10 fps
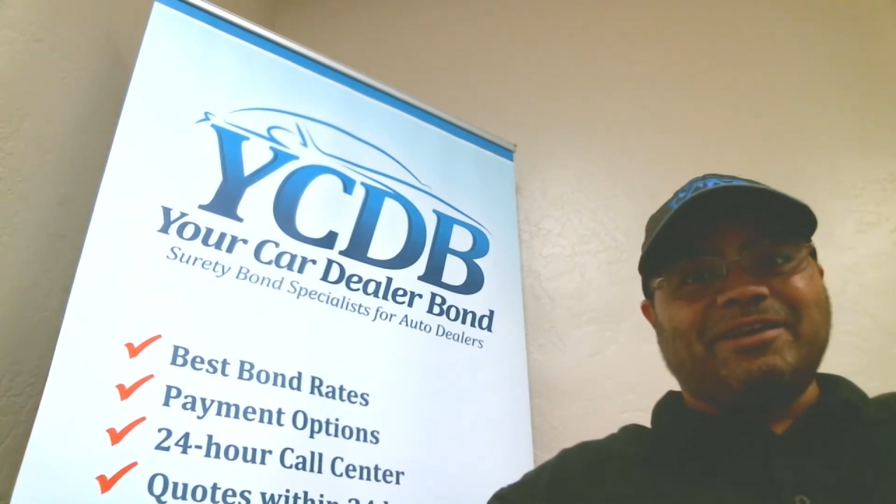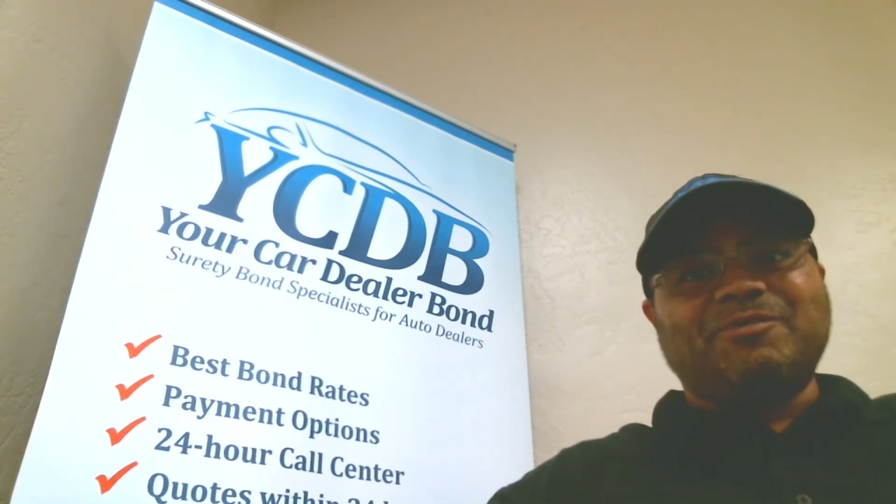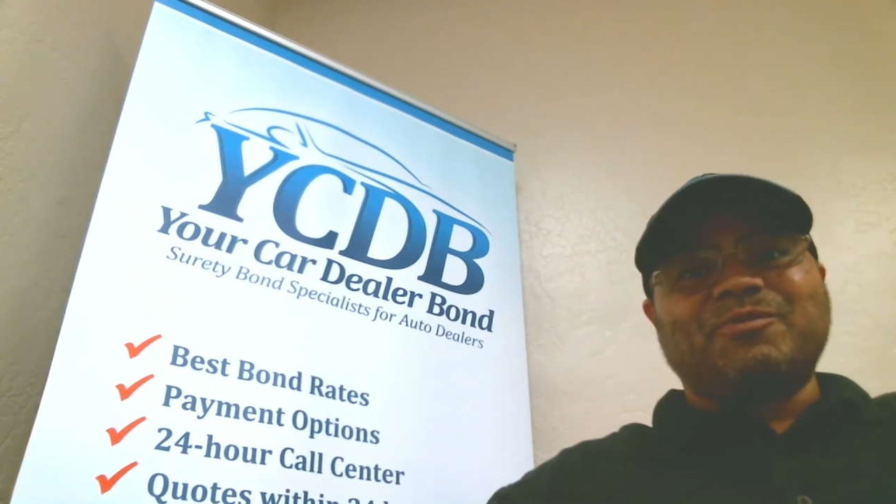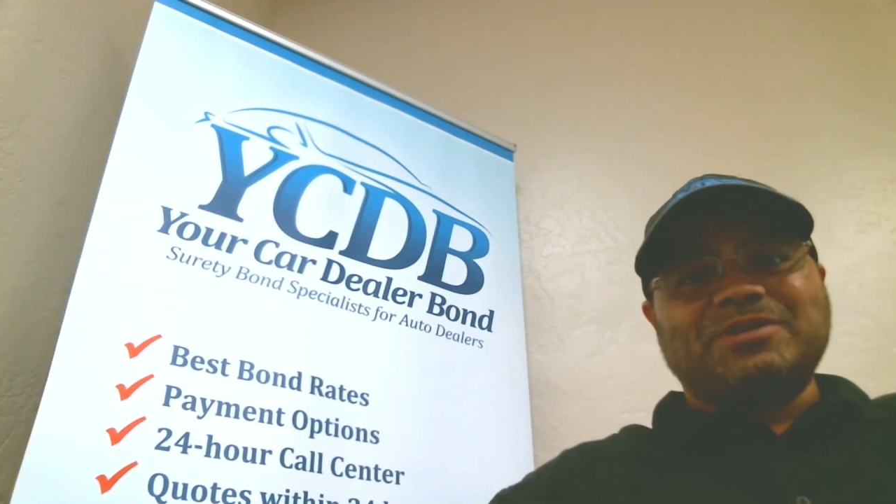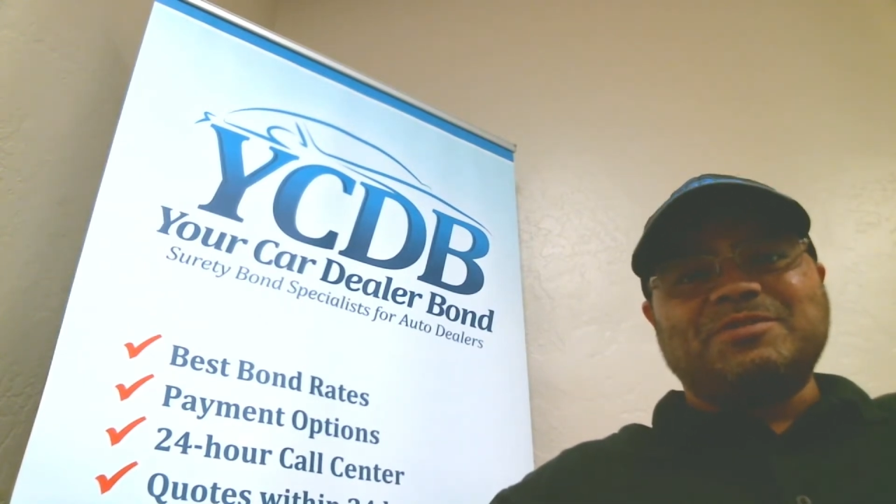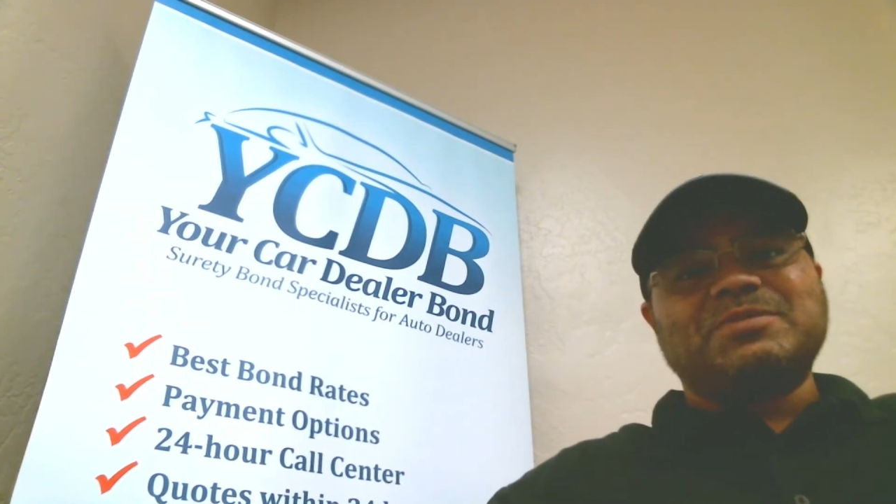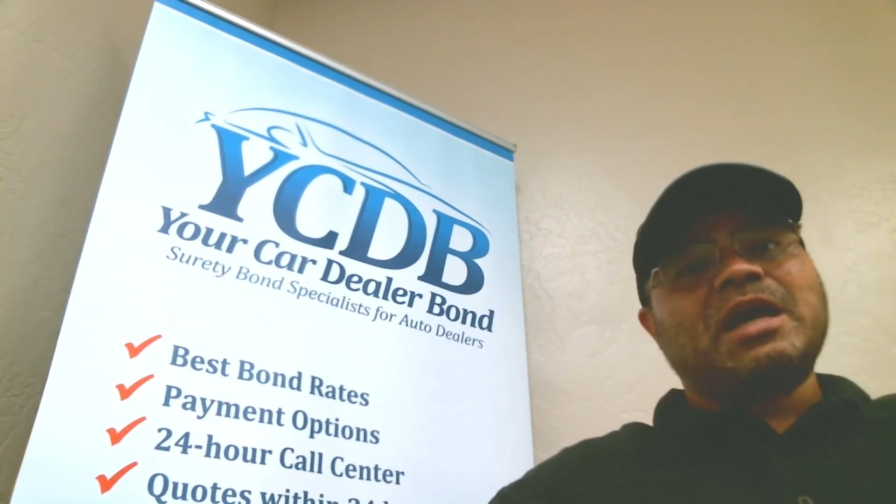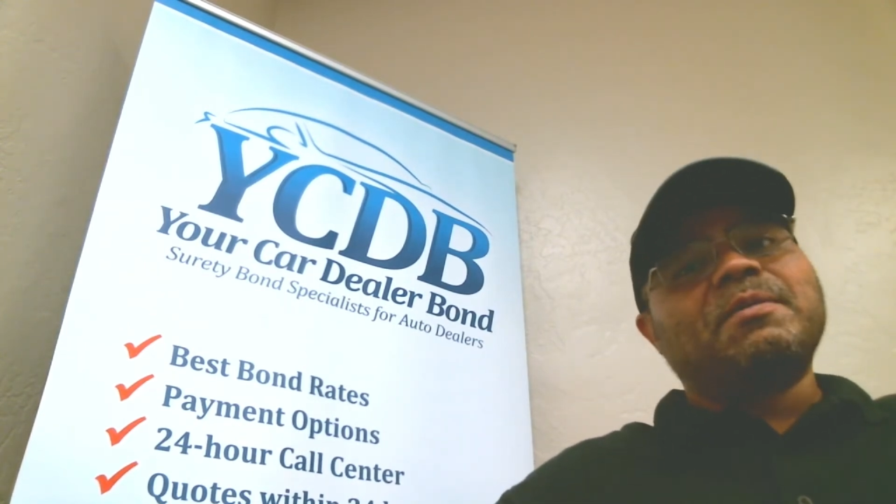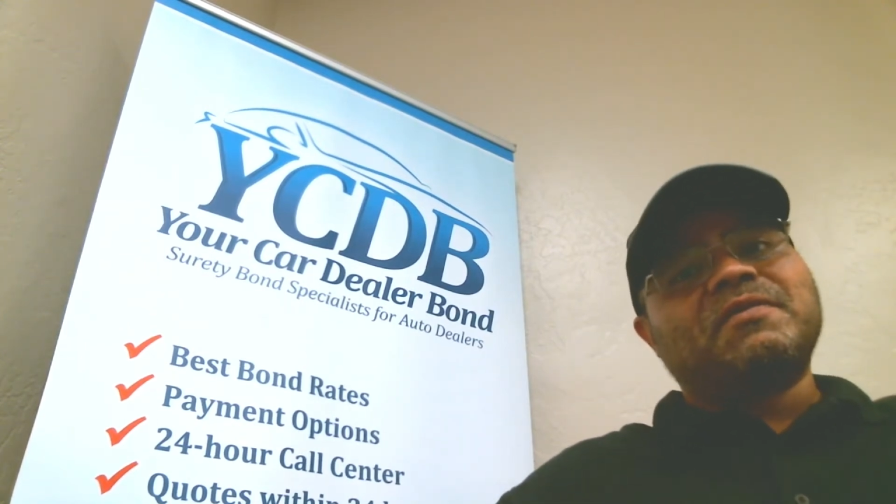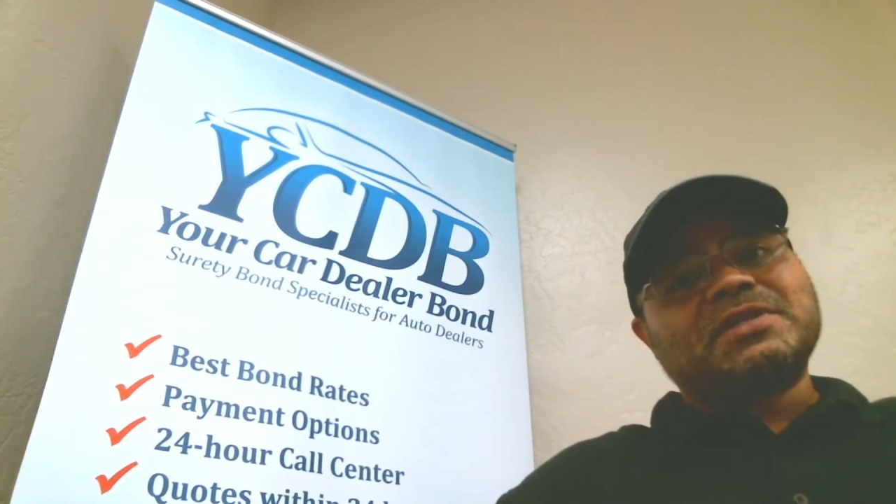it with some
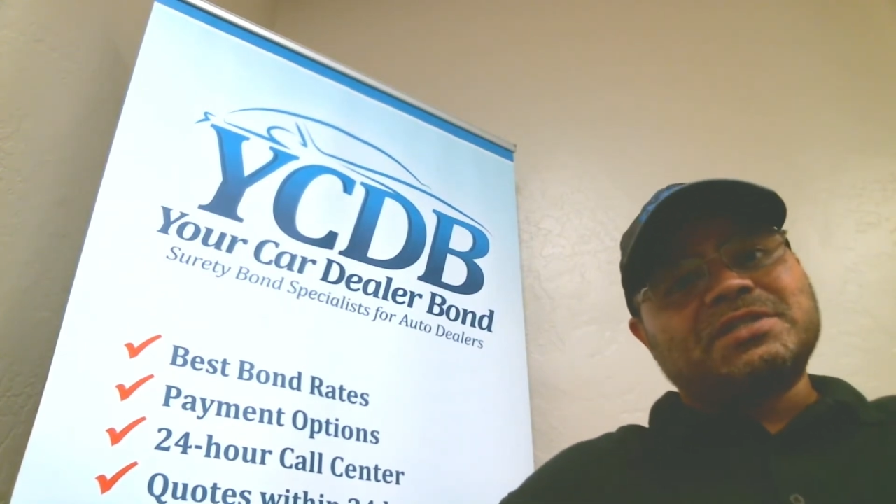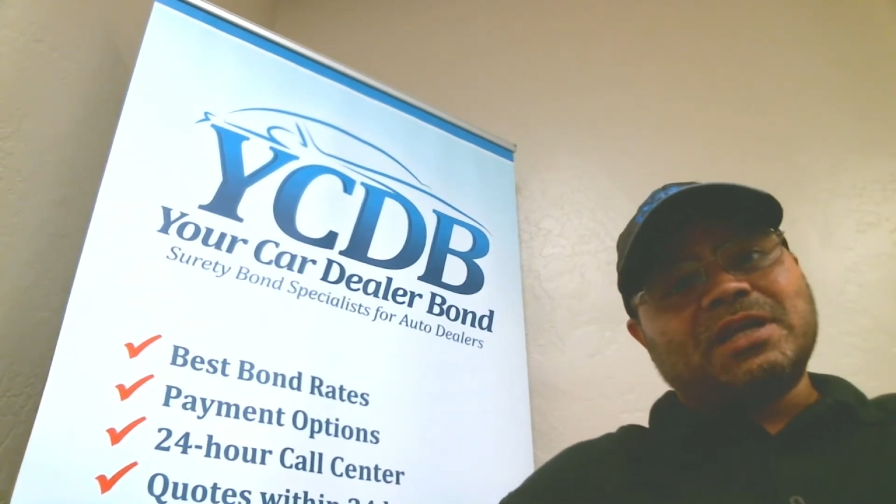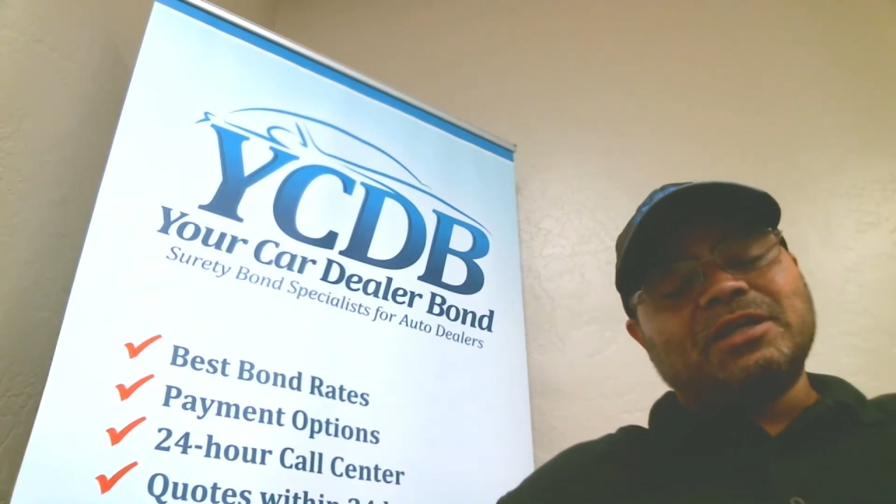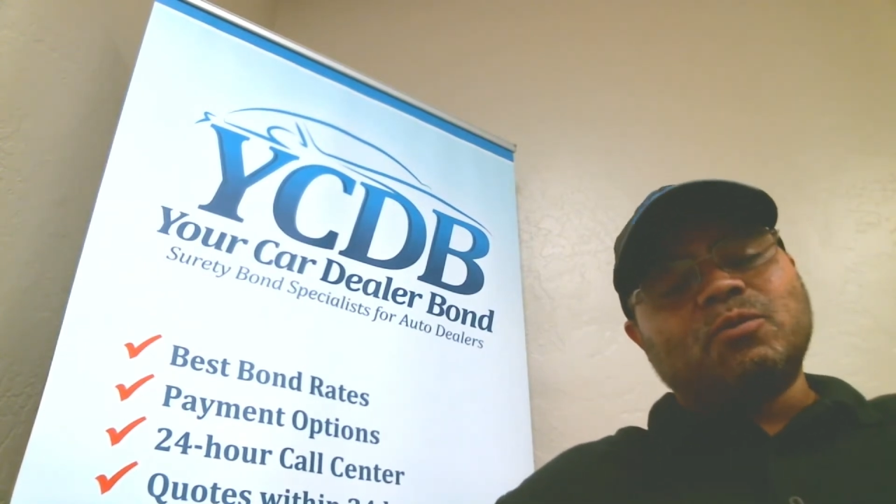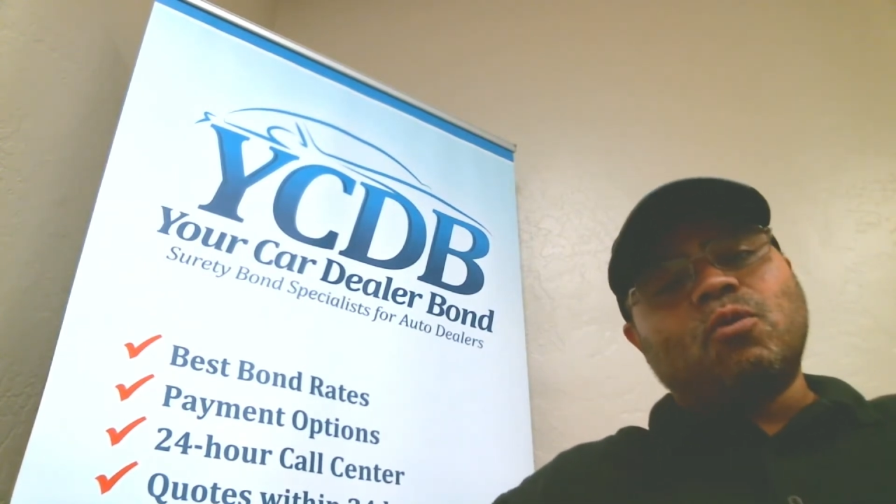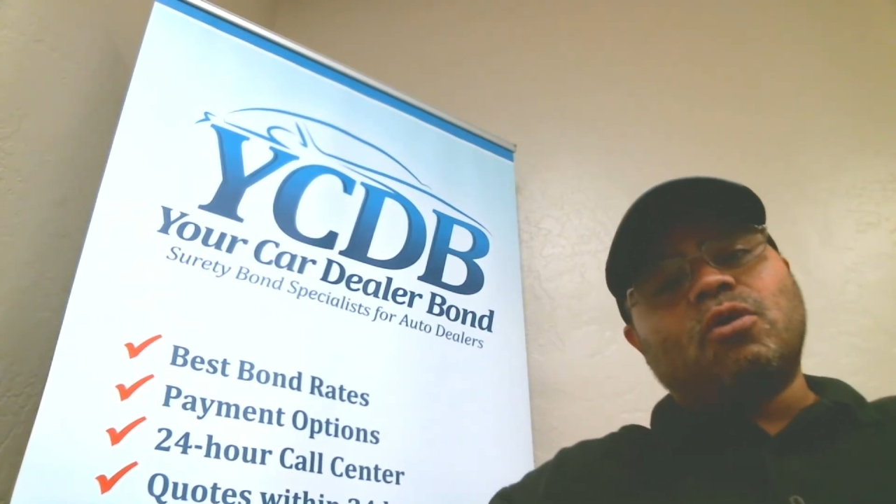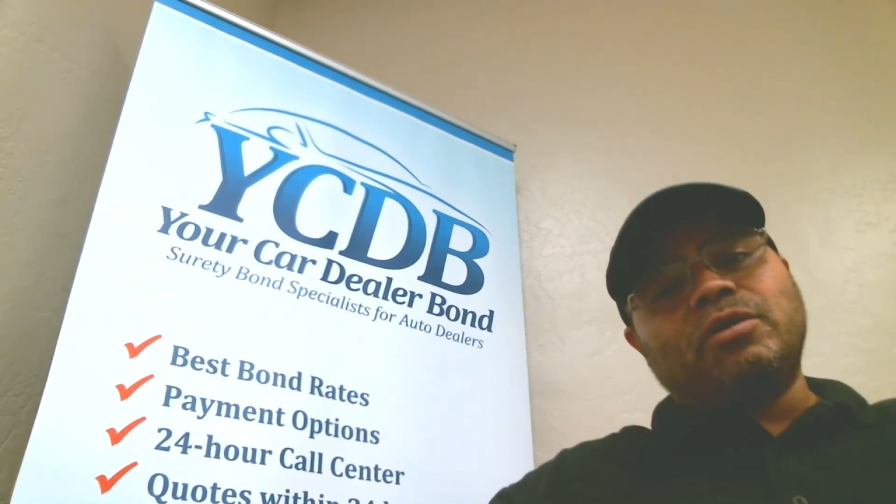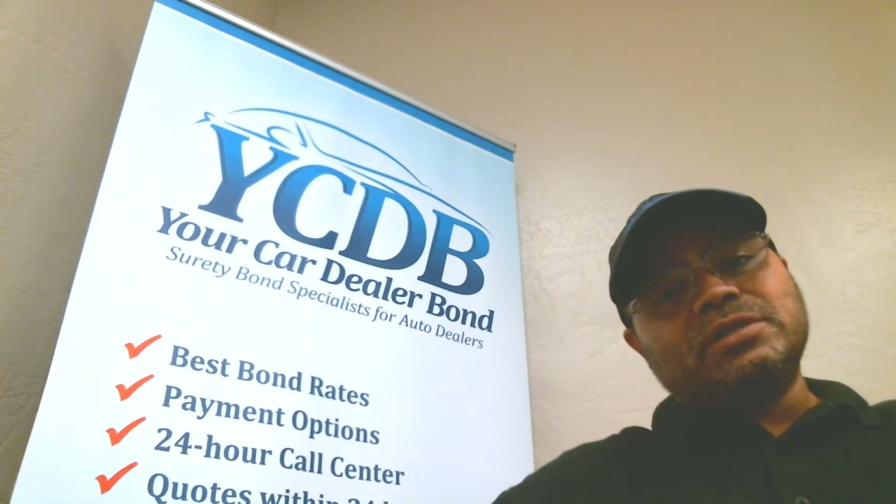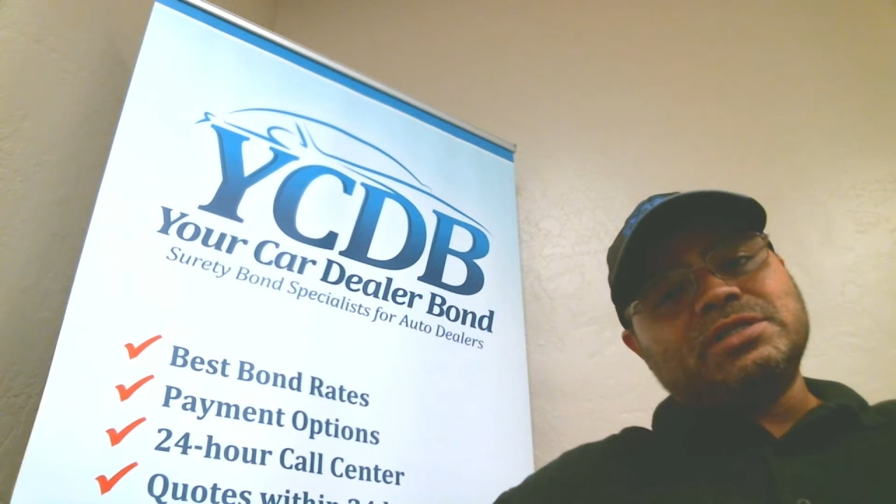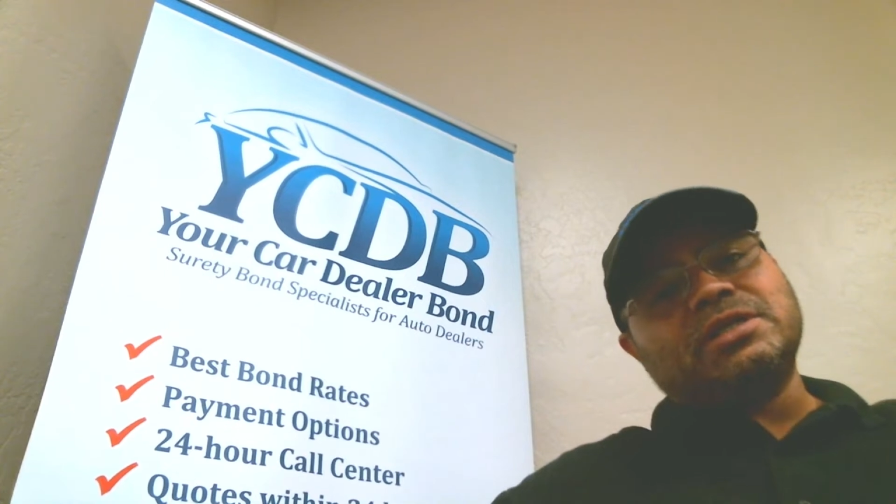type of extended
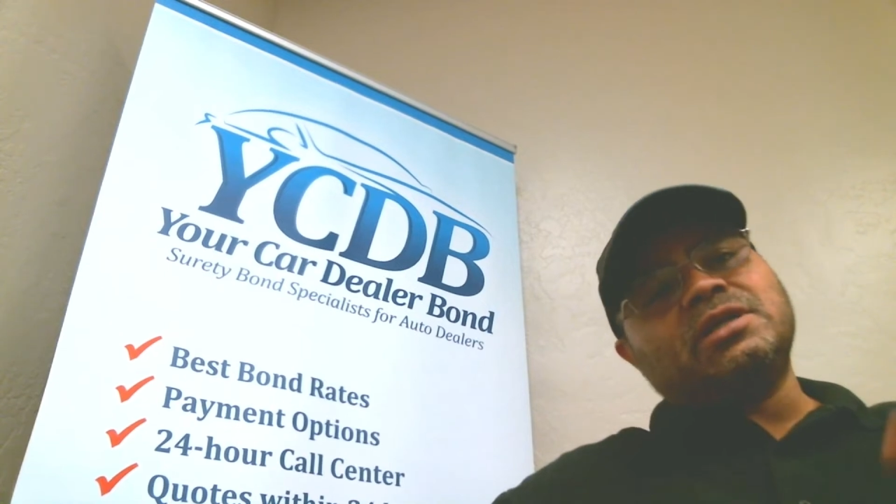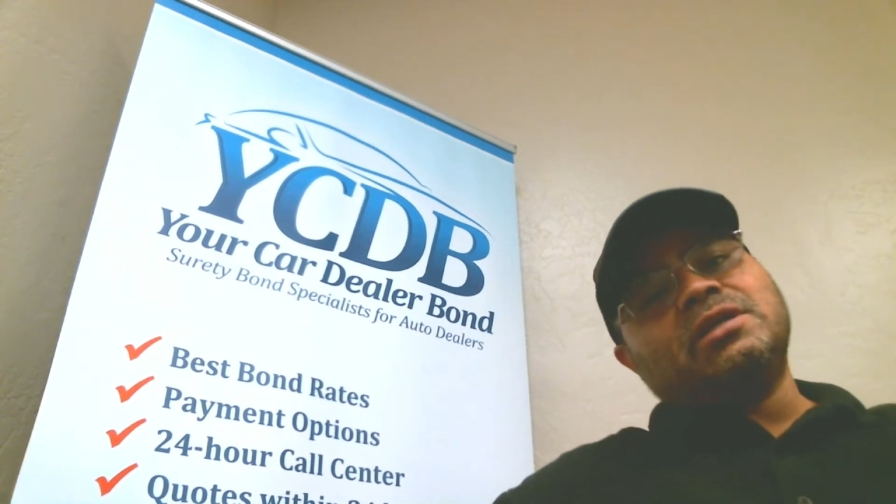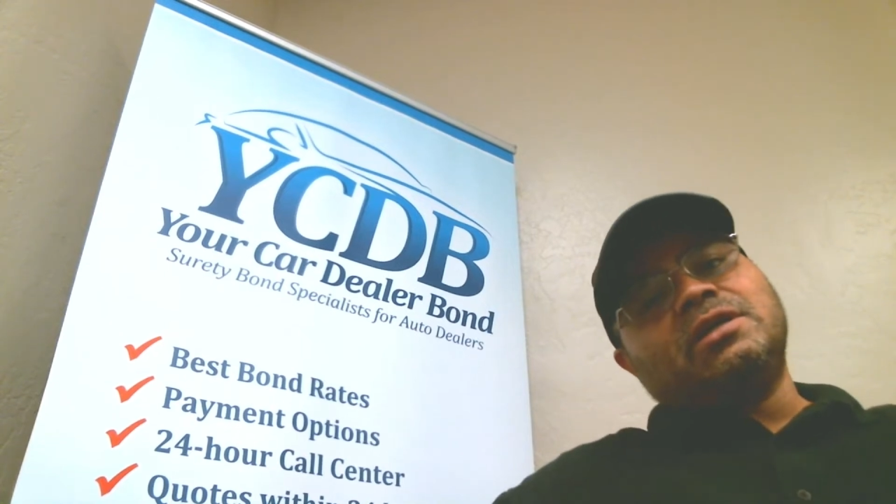warranty,